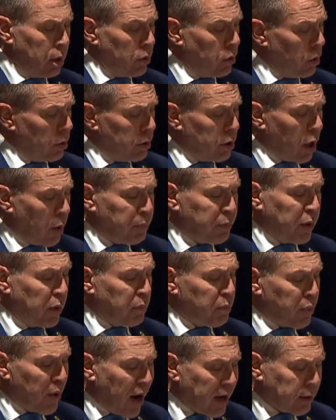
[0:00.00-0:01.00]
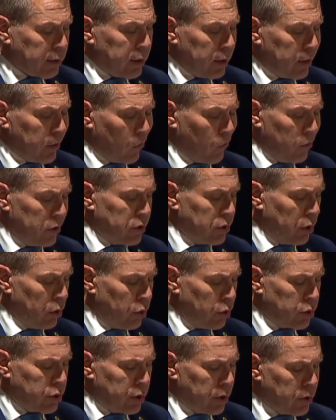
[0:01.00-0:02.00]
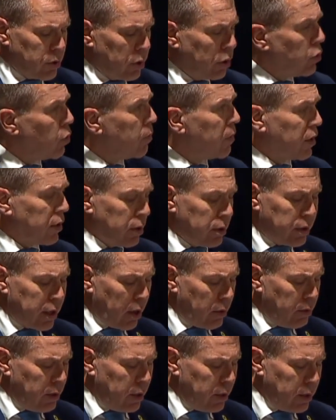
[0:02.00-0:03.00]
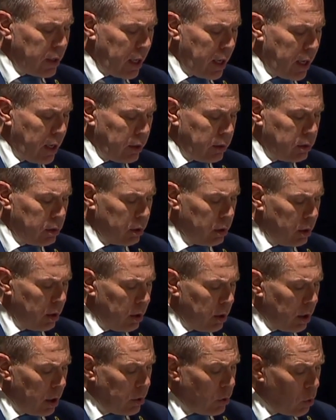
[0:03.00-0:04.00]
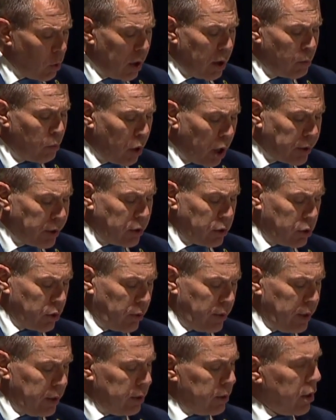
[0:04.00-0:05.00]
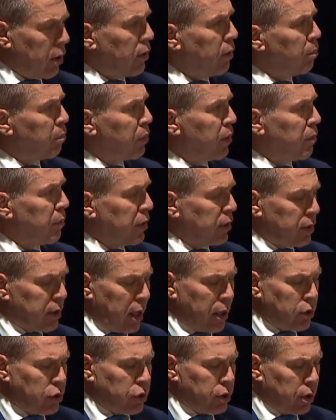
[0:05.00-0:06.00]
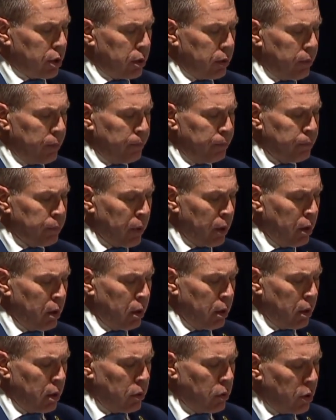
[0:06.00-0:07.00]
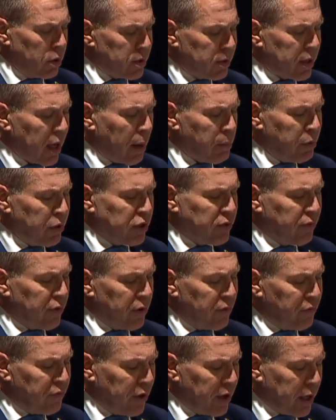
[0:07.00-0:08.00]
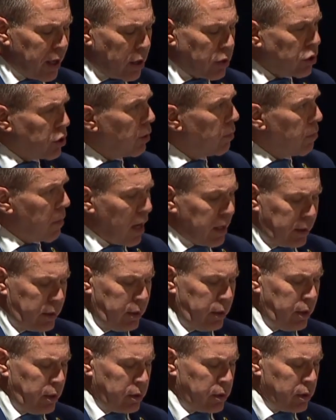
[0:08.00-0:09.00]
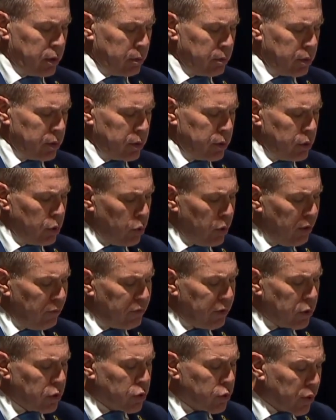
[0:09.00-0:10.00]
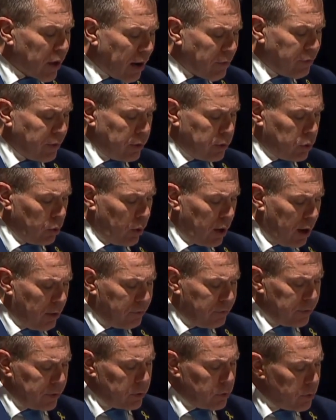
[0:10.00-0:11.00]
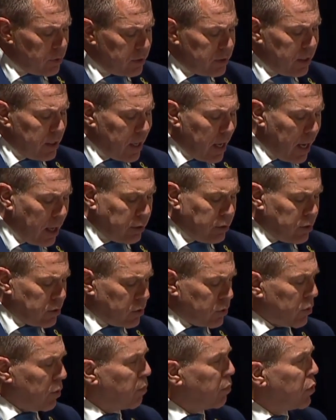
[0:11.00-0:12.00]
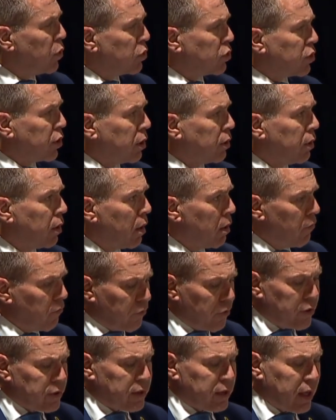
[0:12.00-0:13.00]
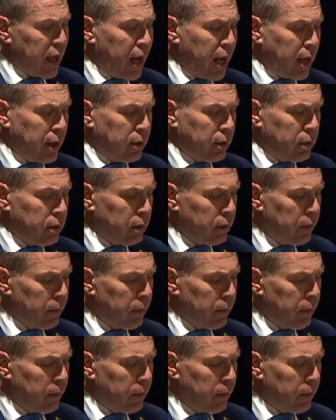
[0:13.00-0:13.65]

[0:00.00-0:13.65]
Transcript: You adopted practical resolutions on humanitarian aid, and you are monitoring their implementation. You established verification mechanisms. You even traveled to Rafah to see aid distribution firsthand.